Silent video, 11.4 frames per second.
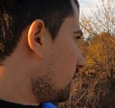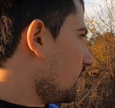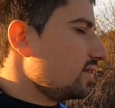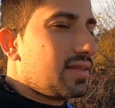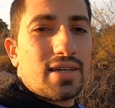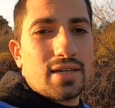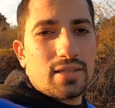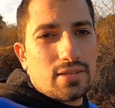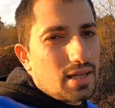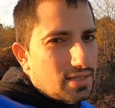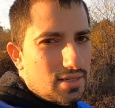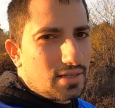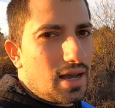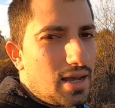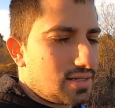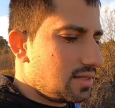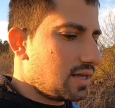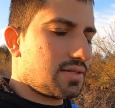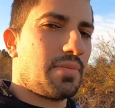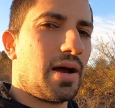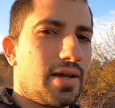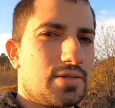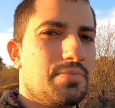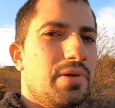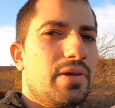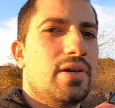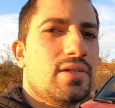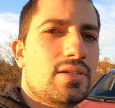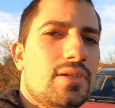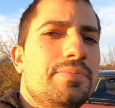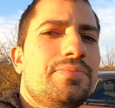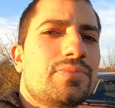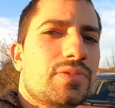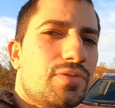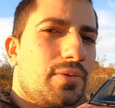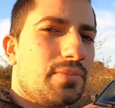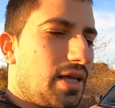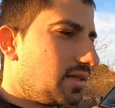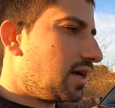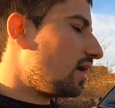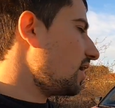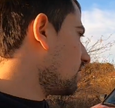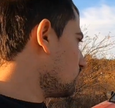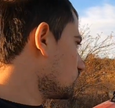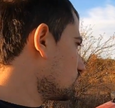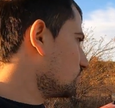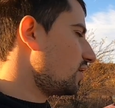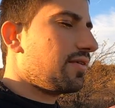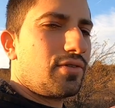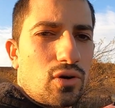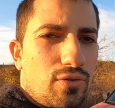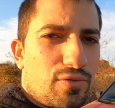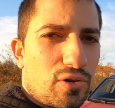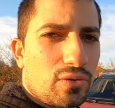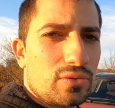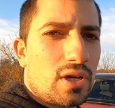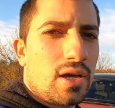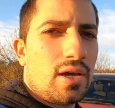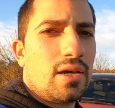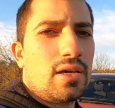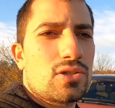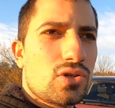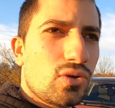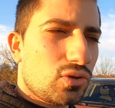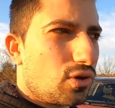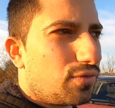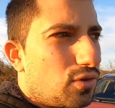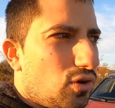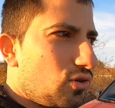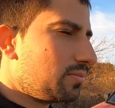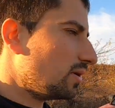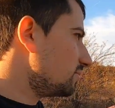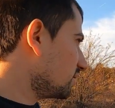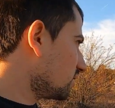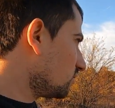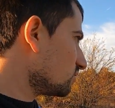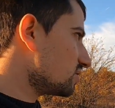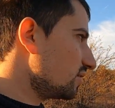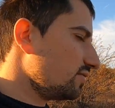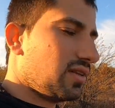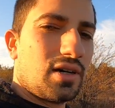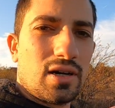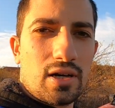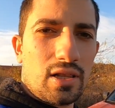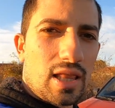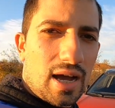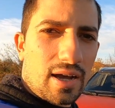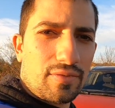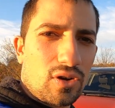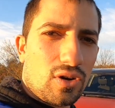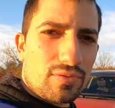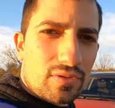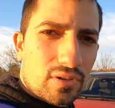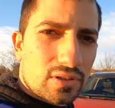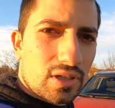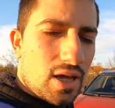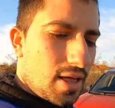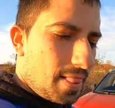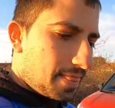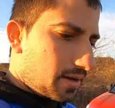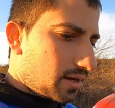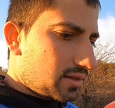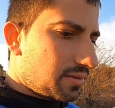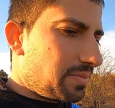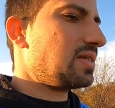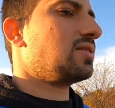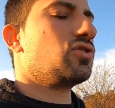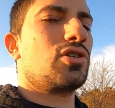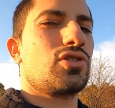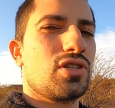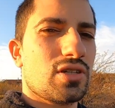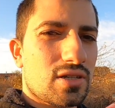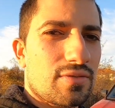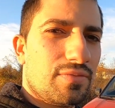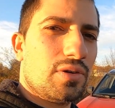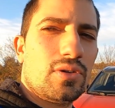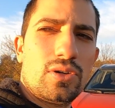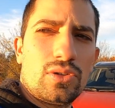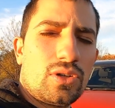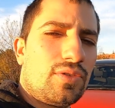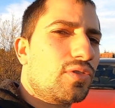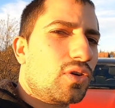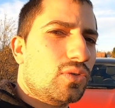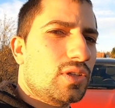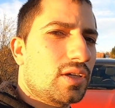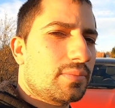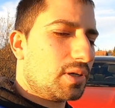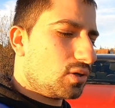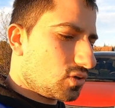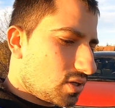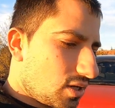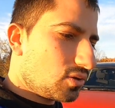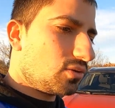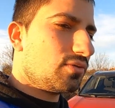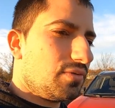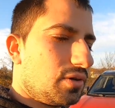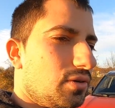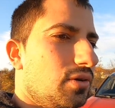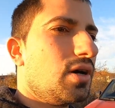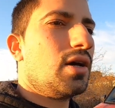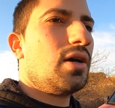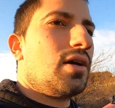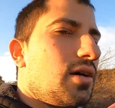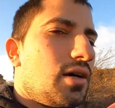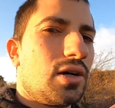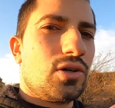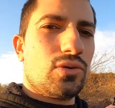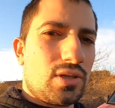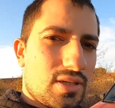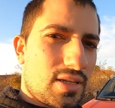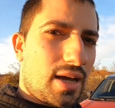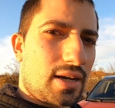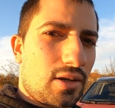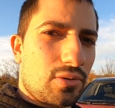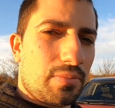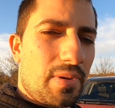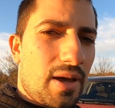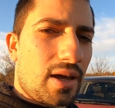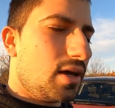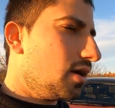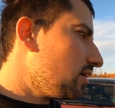And that's it, guys. That's my experience from that car. I also drive it off-road. It's good off-road, but because of the lack of comfort, the passengers doesn't feel good off-roading because they don't feel good inside a coupe.